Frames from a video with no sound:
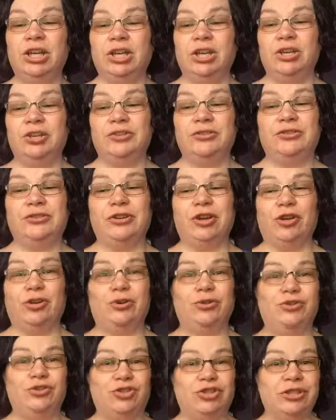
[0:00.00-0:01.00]

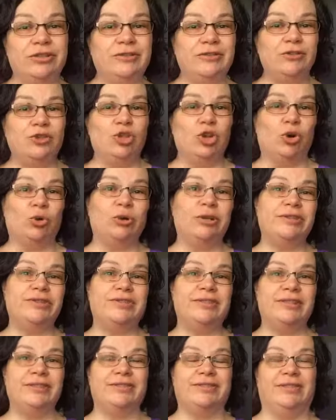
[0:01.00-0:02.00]
So just notice
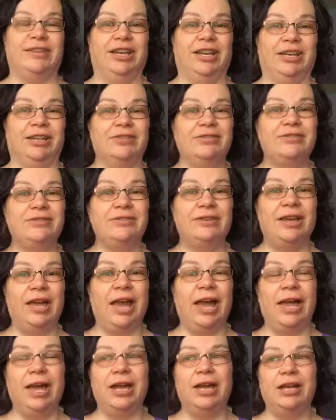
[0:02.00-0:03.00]
these things
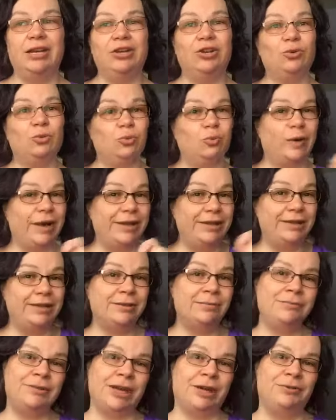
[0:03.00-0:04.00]
and write
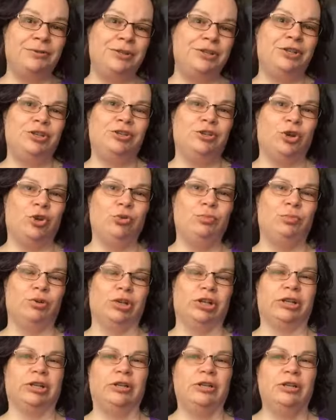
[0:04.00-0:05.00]
them down in your
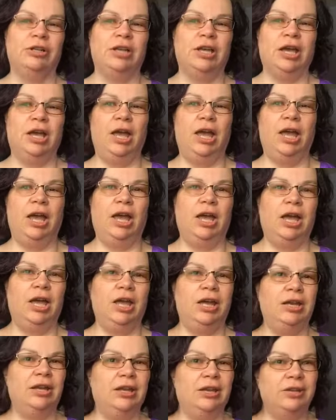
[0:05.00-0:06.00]
notebook
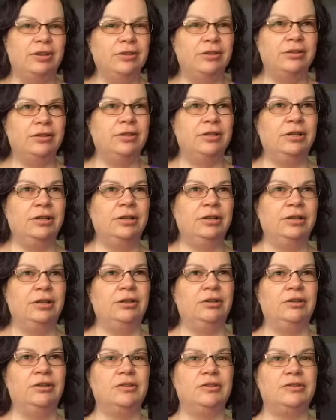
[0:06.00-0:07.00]
and
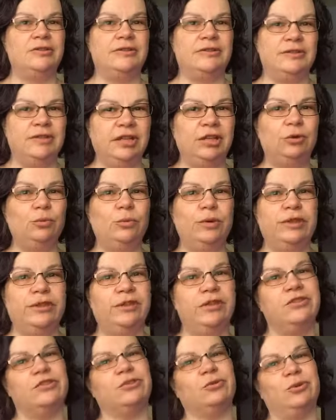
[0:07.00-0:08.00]
sit with
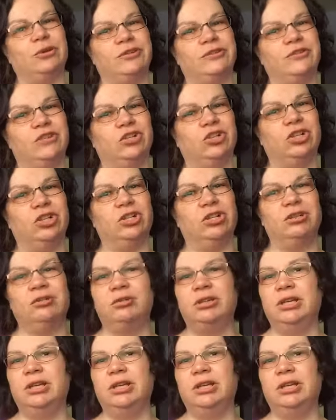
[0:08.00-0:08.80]
this crystal